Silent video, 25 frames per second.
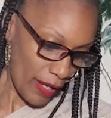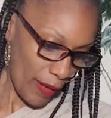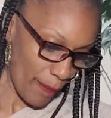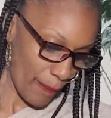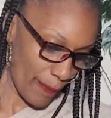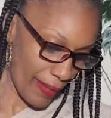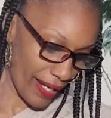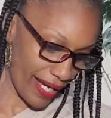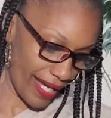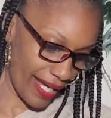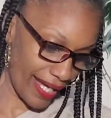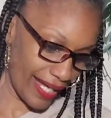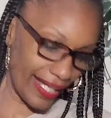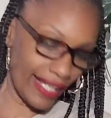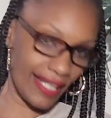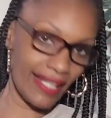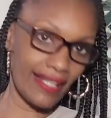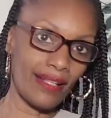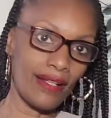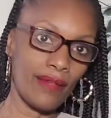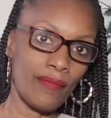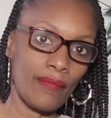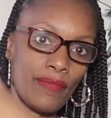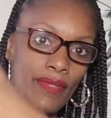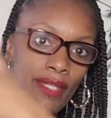by
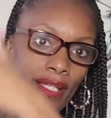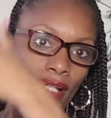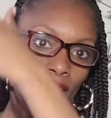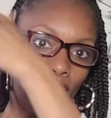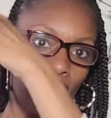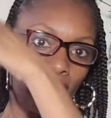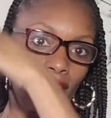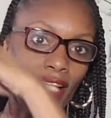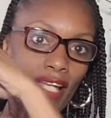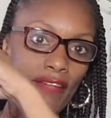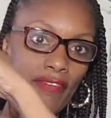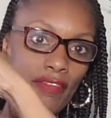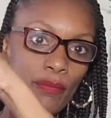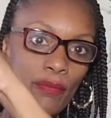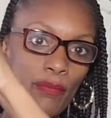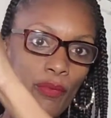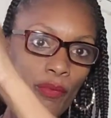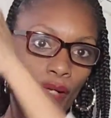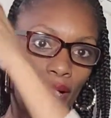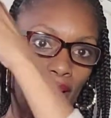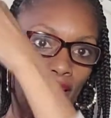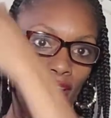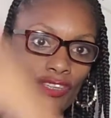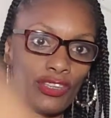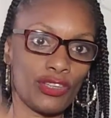
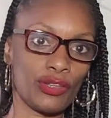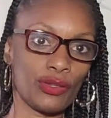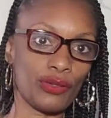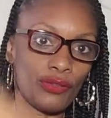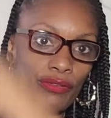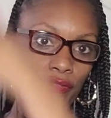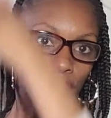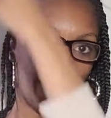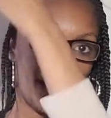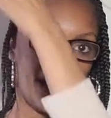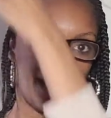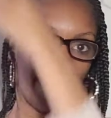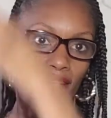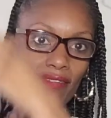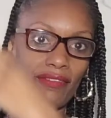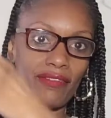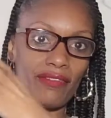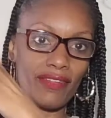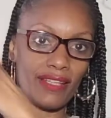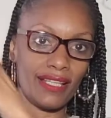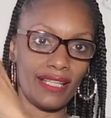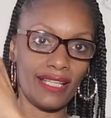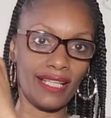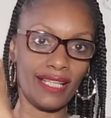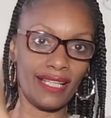11.25
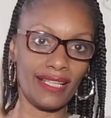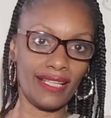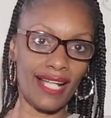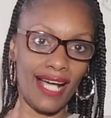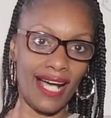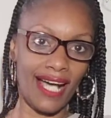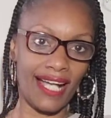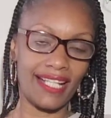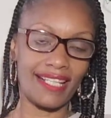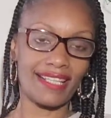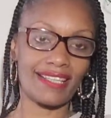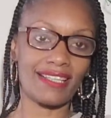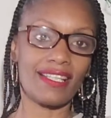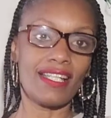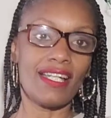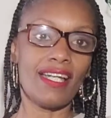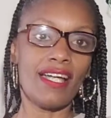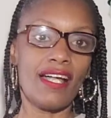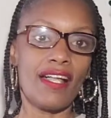in height.